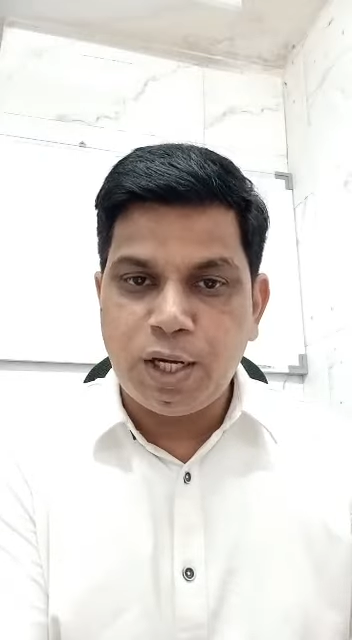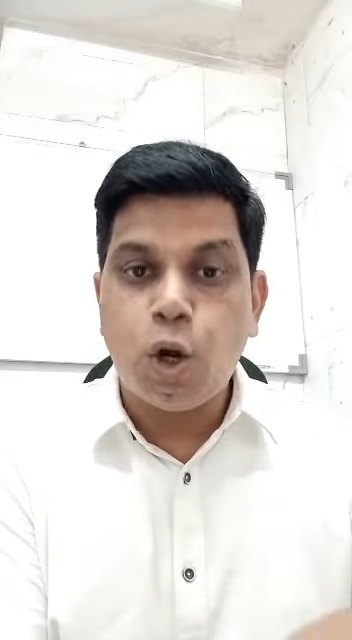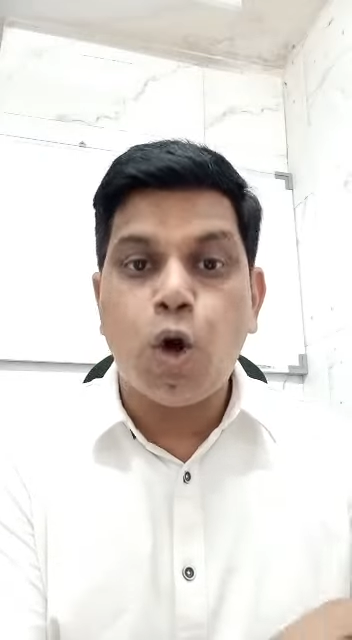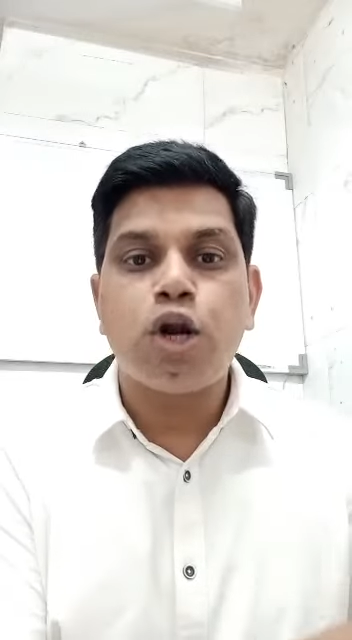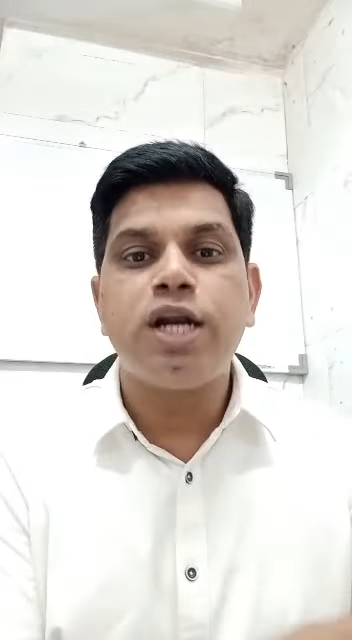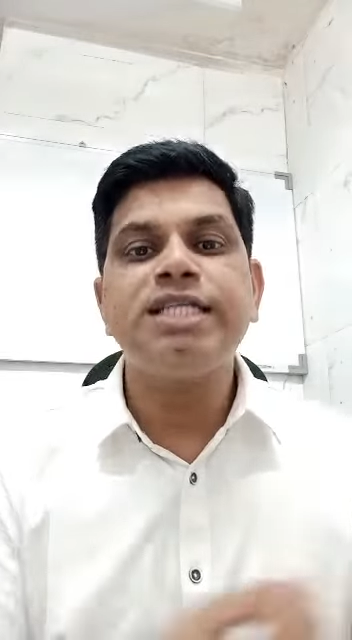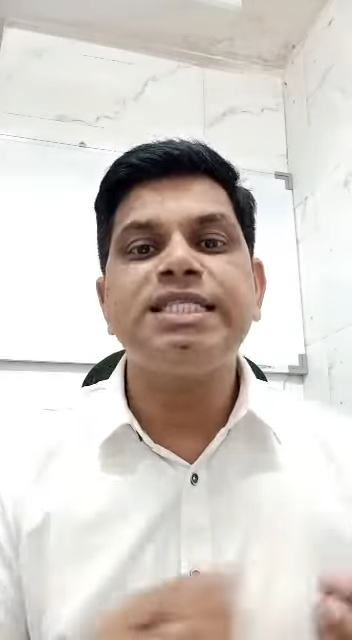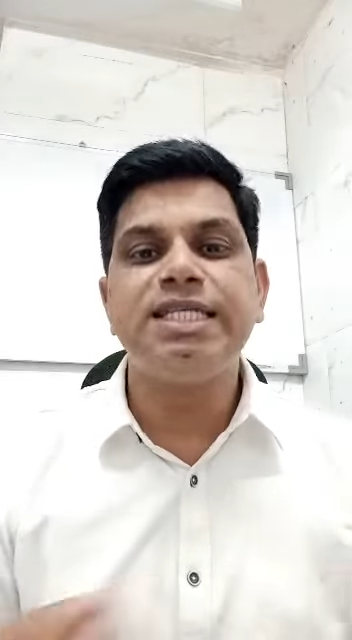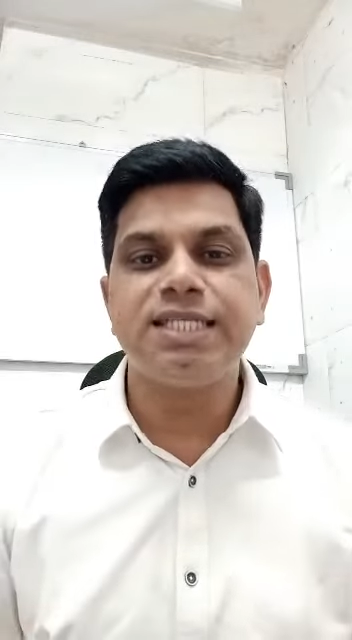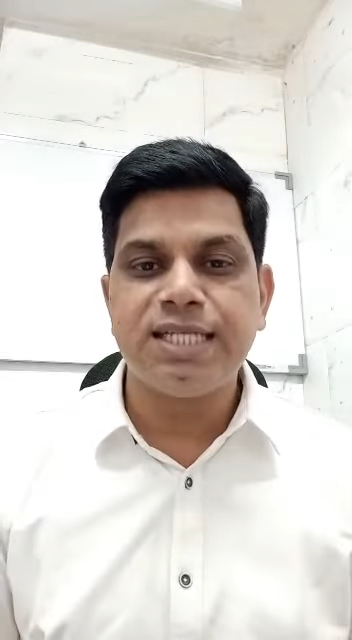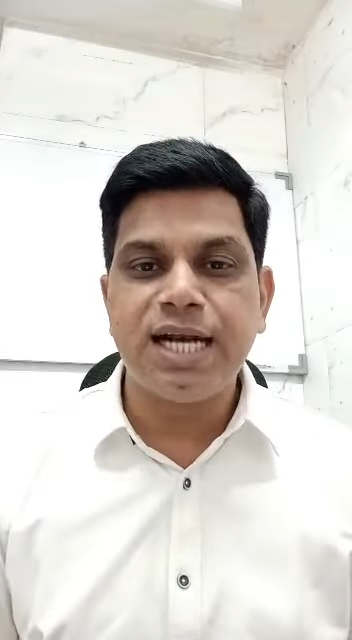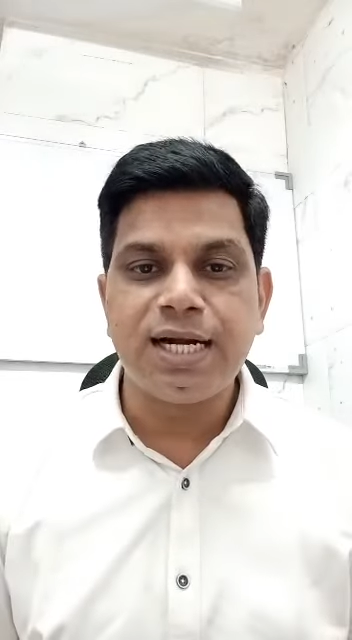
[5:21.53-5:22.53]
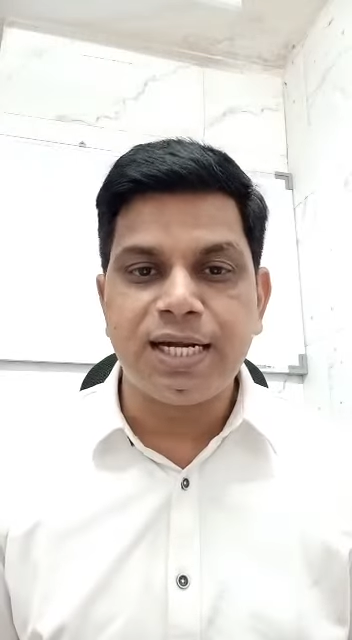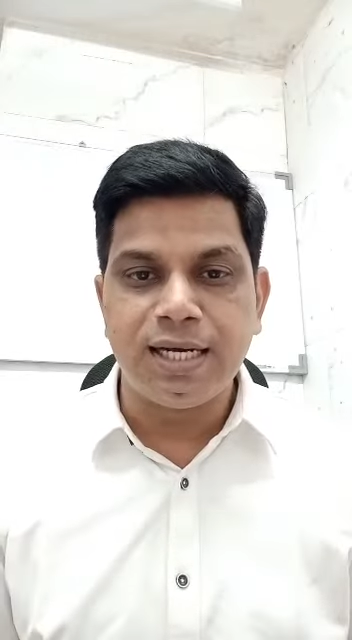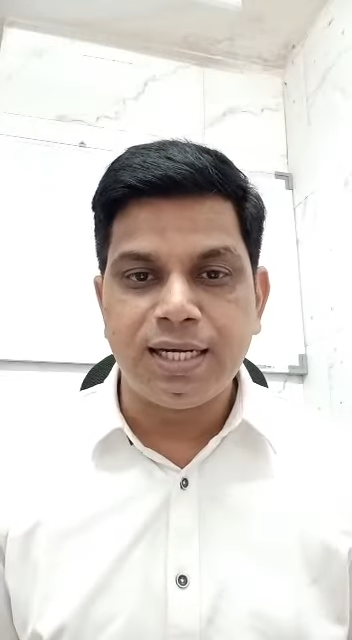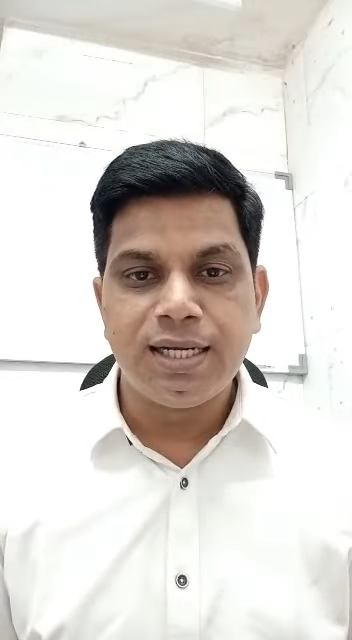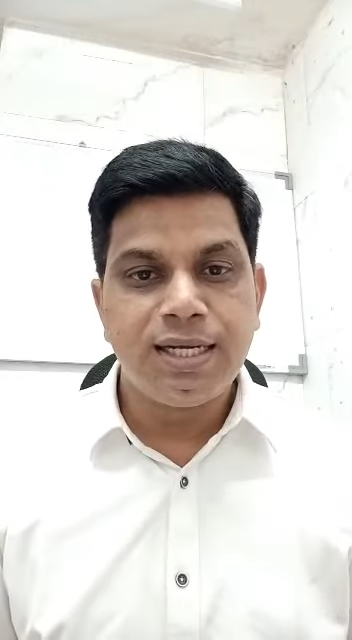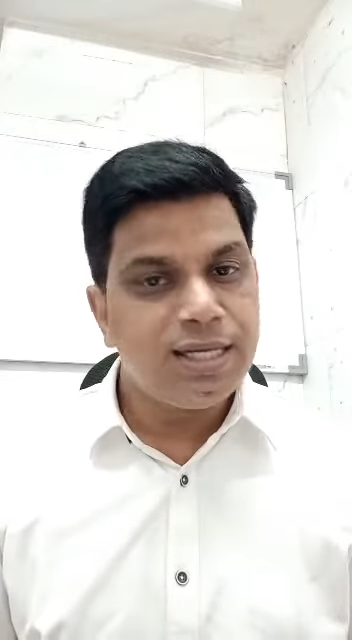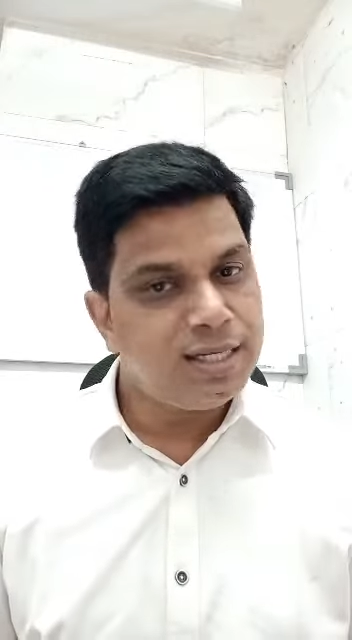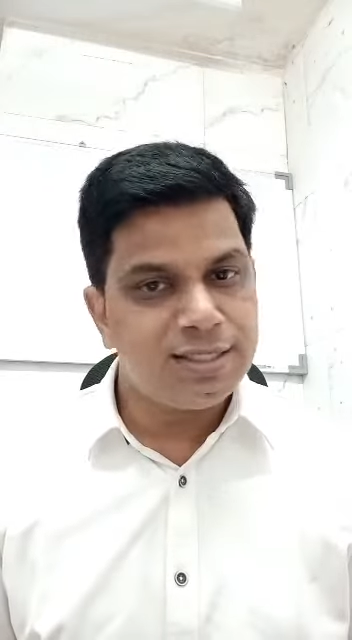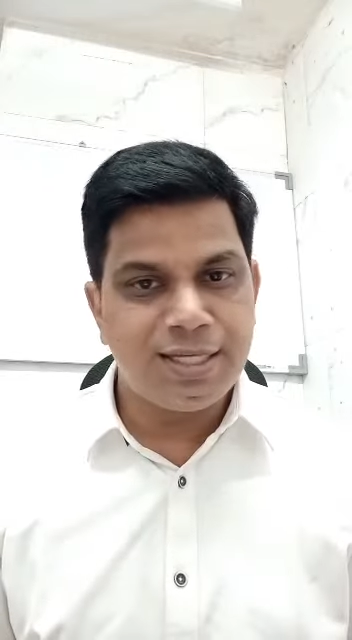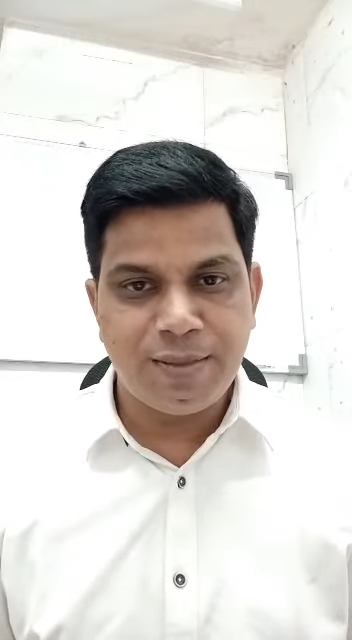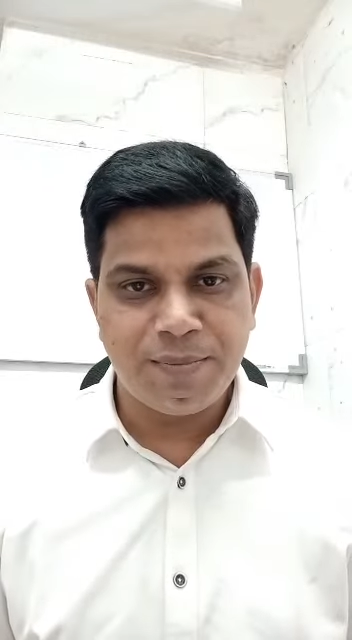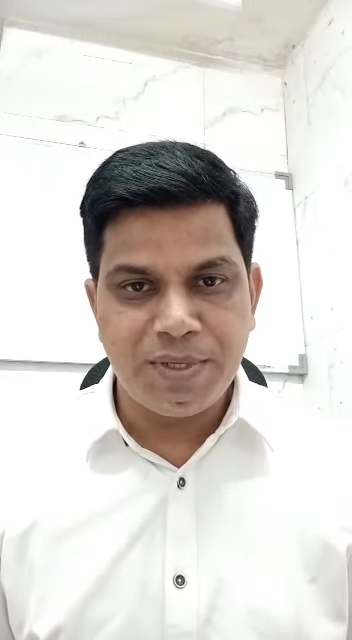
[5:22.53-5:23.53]
cornus cercinata is the
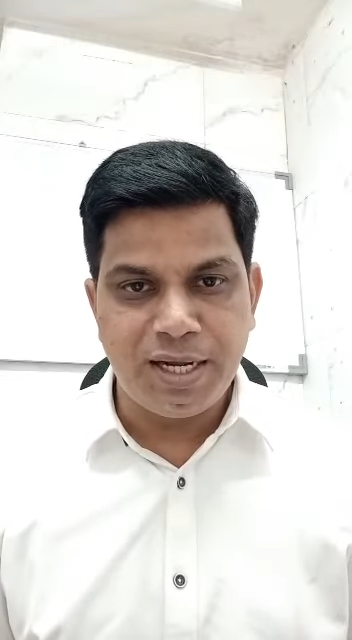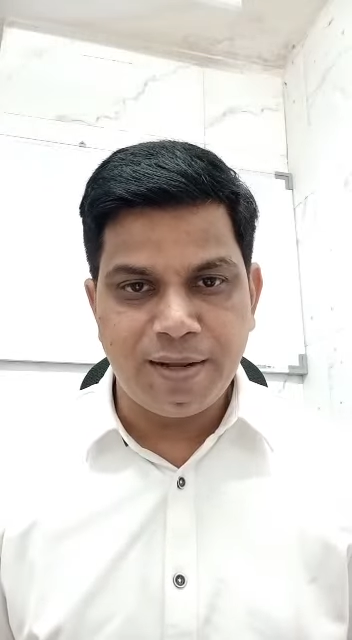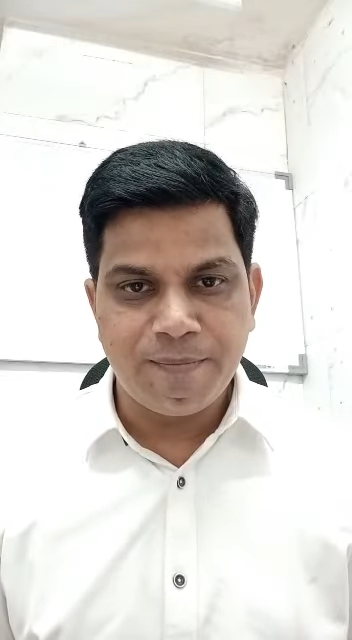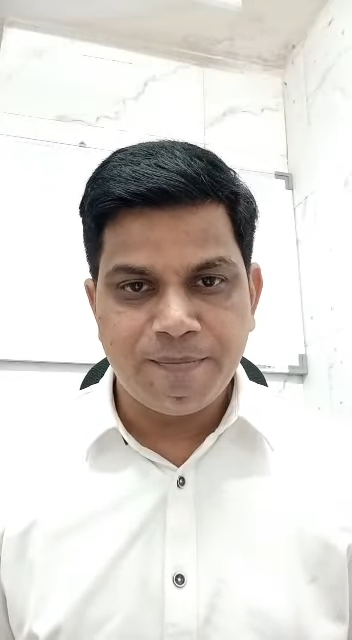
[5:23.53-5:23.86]
remedy.